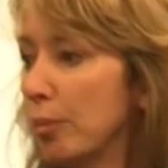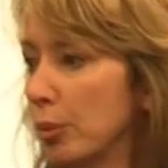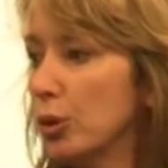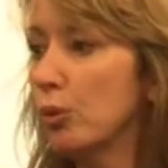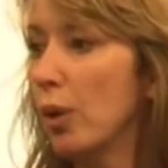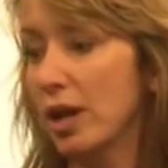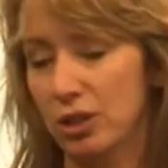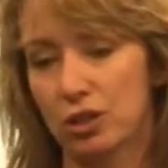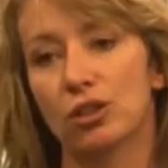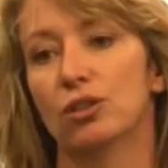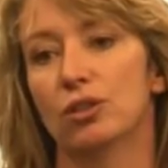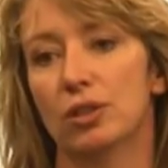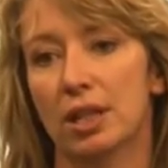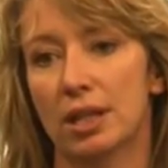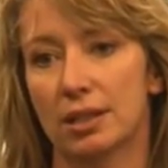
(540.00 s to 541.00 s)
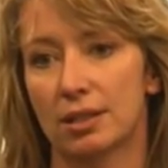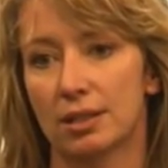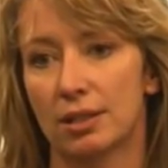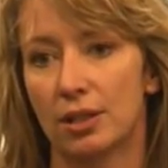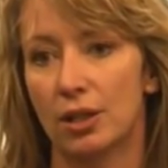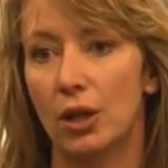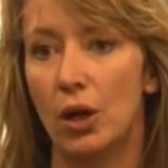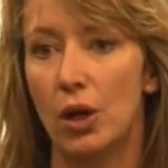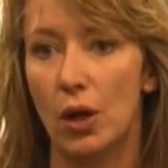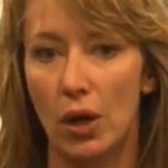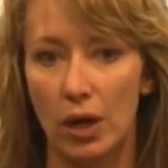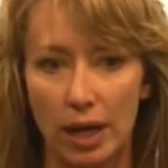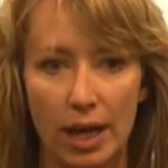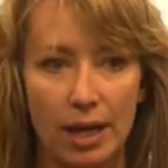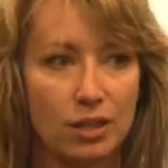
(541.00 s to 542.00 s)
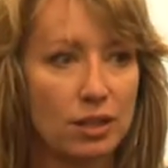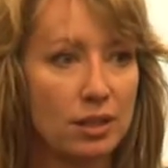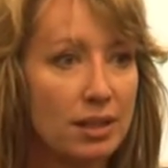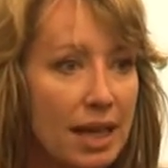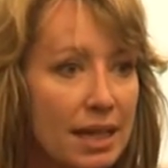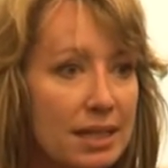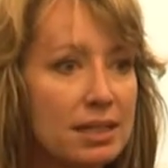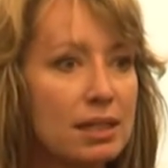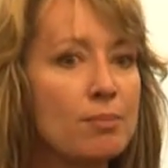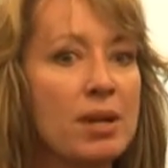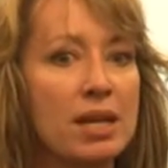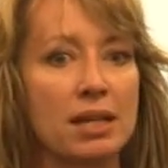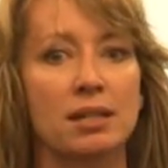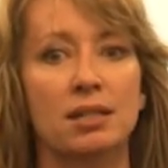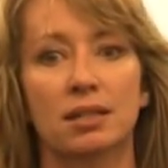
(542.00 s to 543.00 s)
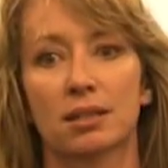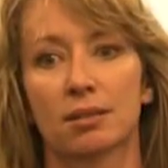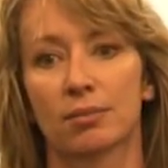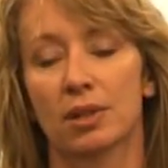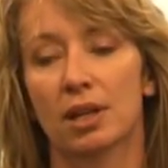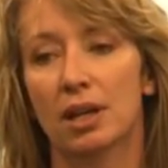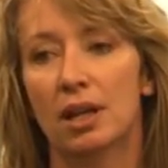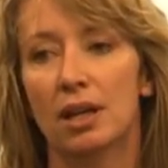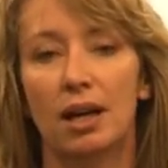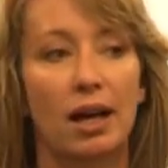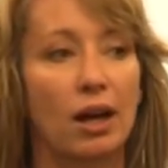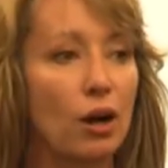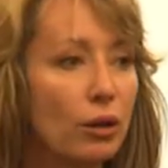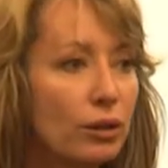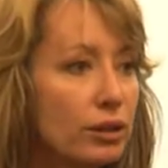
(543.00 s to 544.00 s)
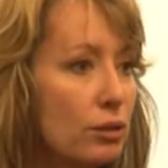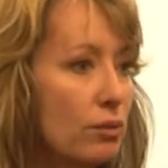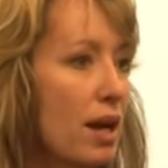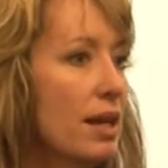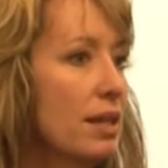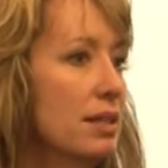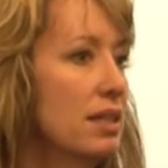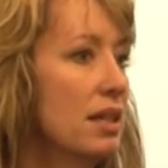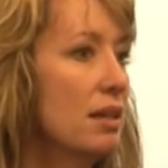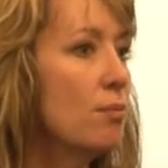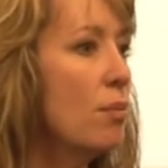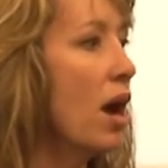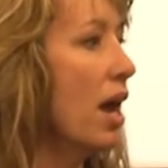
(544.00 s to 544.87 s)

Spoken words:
up with ways to do things. Okay, so that's the mechanism. I hold the reality in